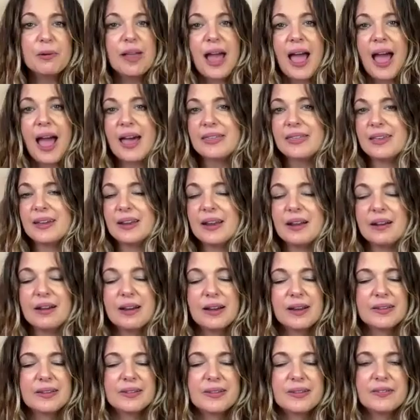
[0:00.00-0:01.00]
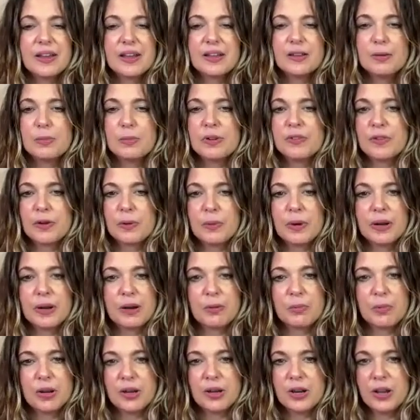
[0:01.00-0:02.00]
I will add that Eric is available for
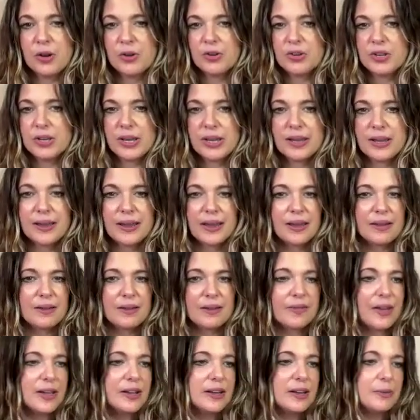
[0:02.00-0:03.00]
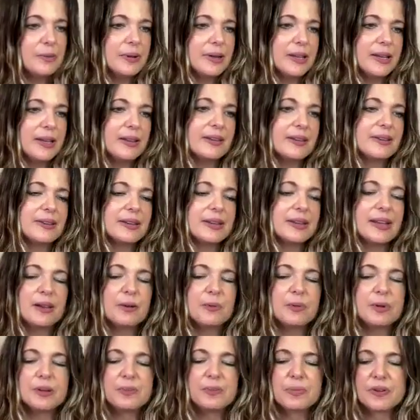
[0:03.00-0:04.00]
one-on-one coaching. If anybody
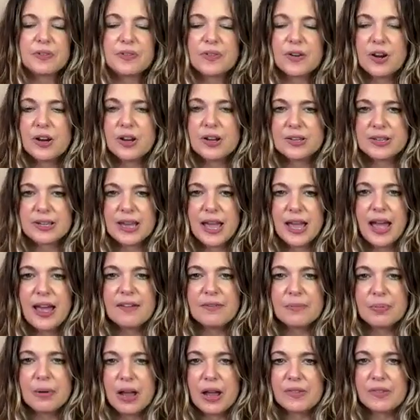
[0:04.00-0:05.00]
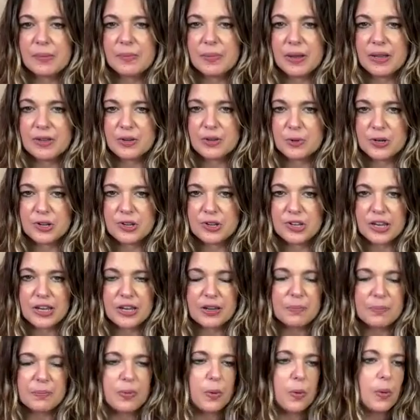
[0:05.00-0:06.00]
listening would prefer to have private
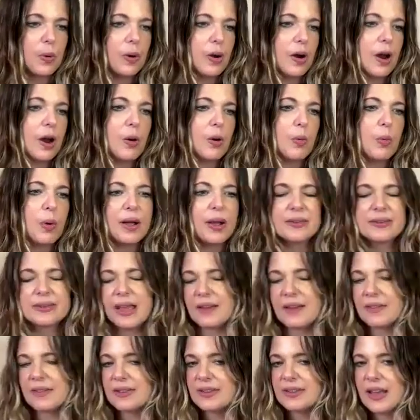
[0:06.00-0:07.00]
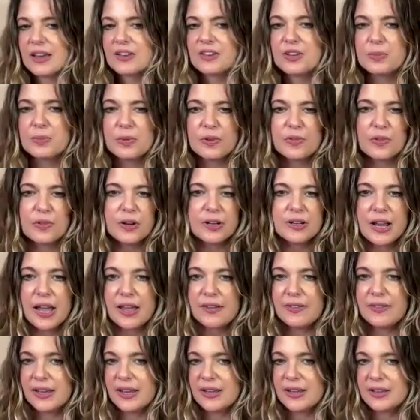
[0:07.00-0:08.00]
mentorship or wants to have a session before
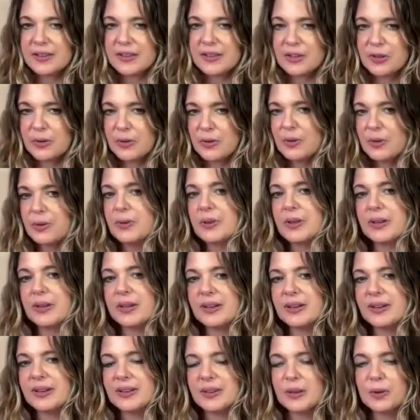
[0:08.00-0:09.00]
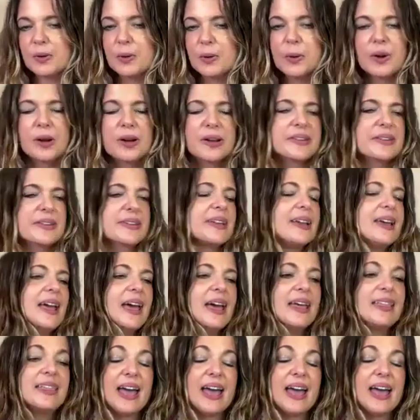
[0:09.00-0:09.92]
diving into the course,